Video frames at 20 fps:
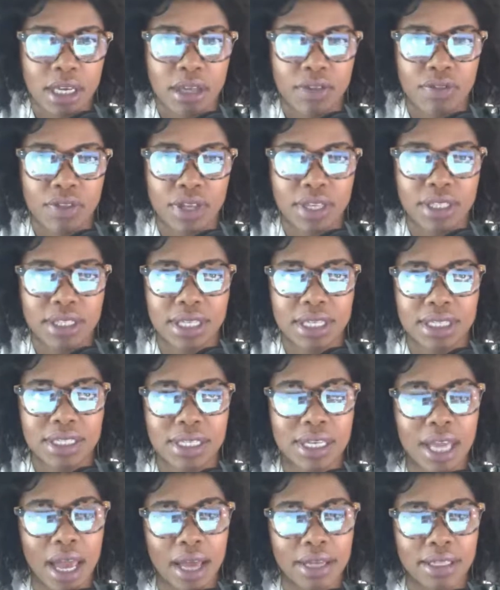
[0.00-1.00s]
this is
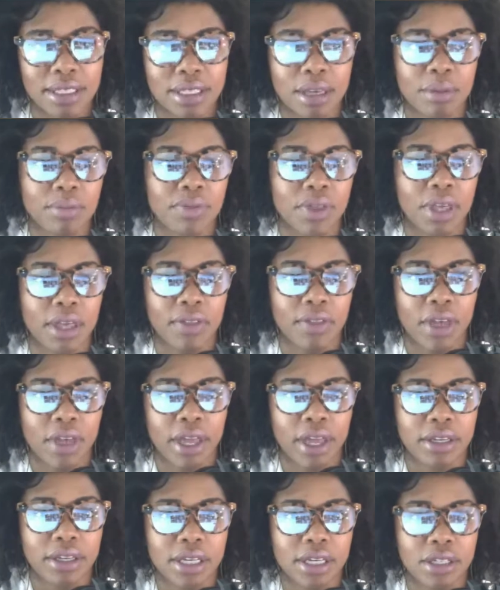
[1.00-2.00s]
not something
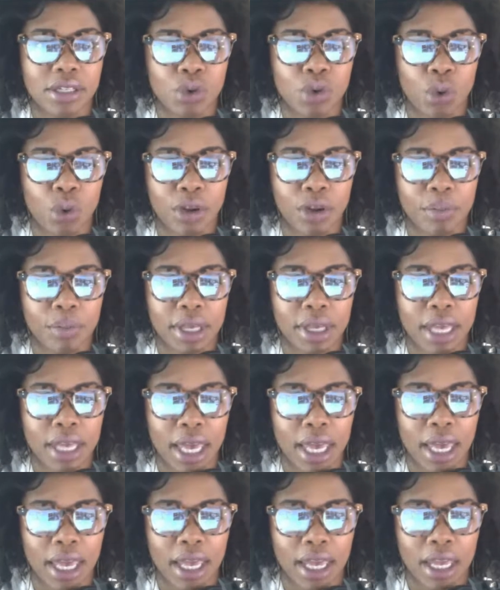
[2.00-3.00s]
that is going to be
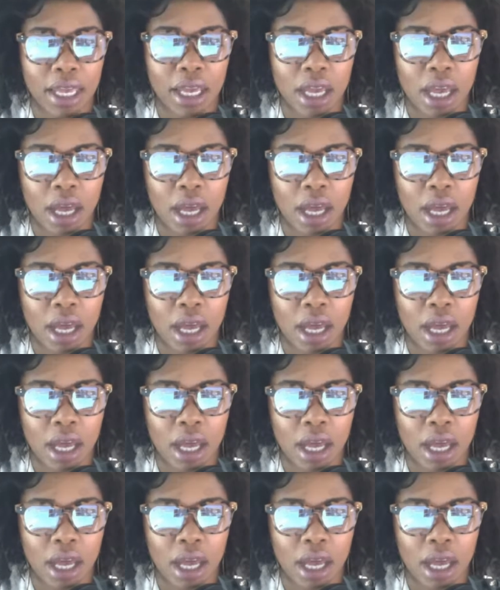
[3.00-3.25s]
a